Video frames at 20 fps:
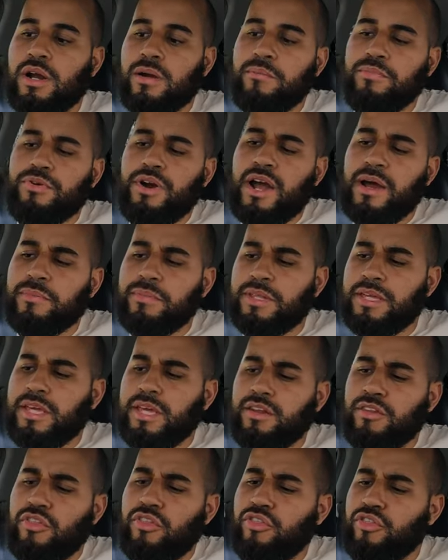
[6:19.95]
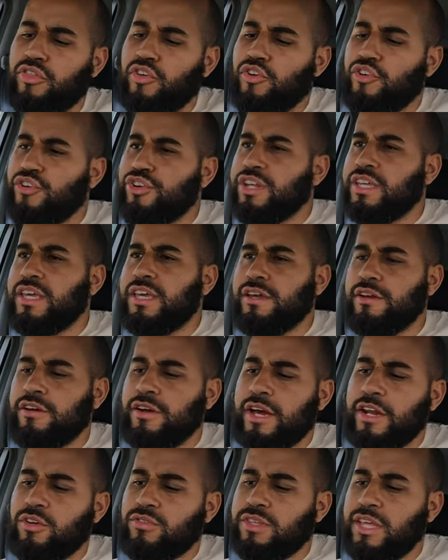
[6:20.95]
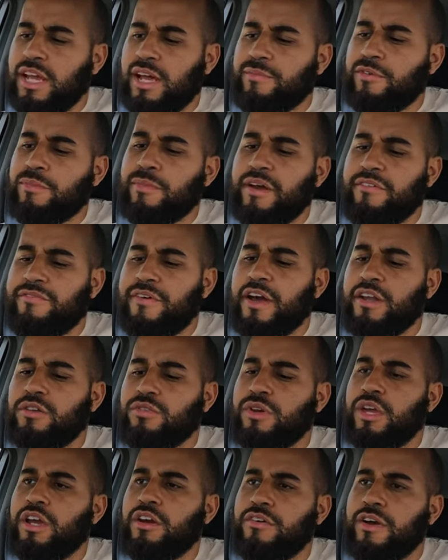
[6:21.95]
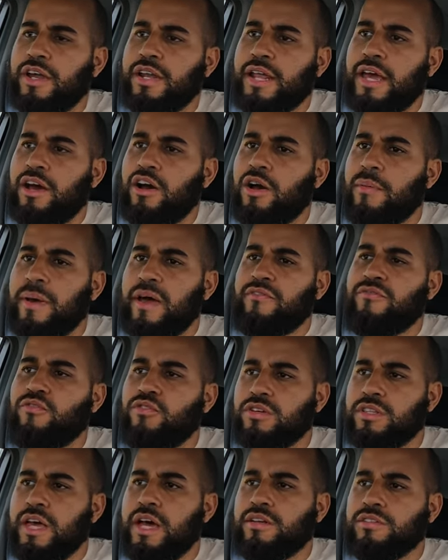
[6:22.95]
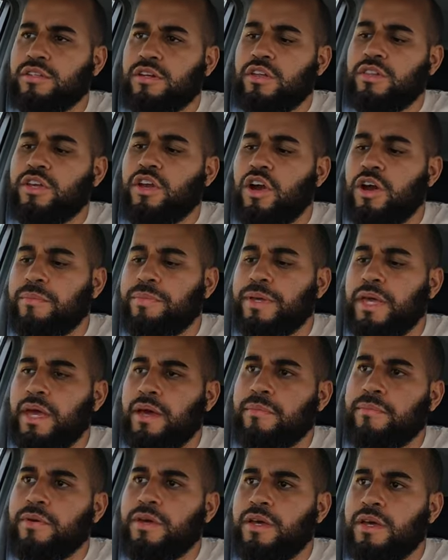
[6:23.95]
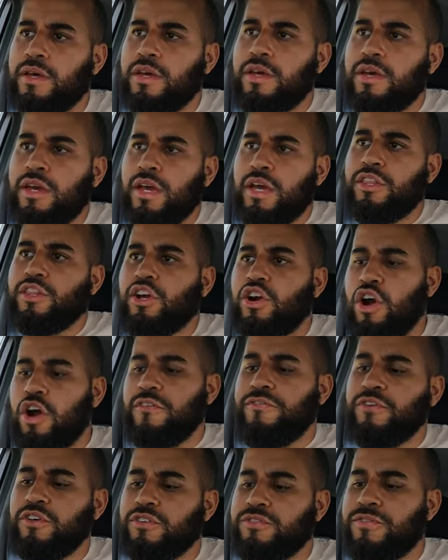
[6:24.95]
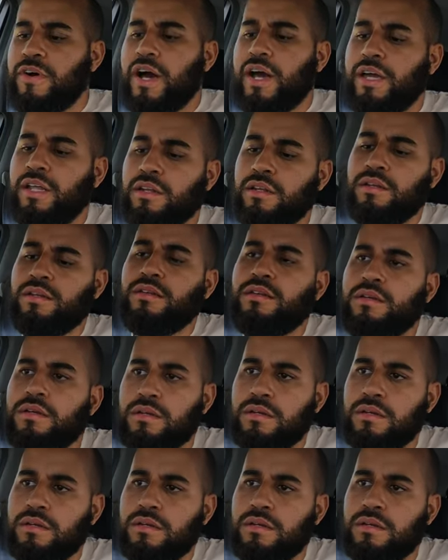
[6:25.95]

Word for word: I'm probably in third gear. I don't think I'm in my final gear right now. I'm at 4,000 on the RPM, and the car feels fine.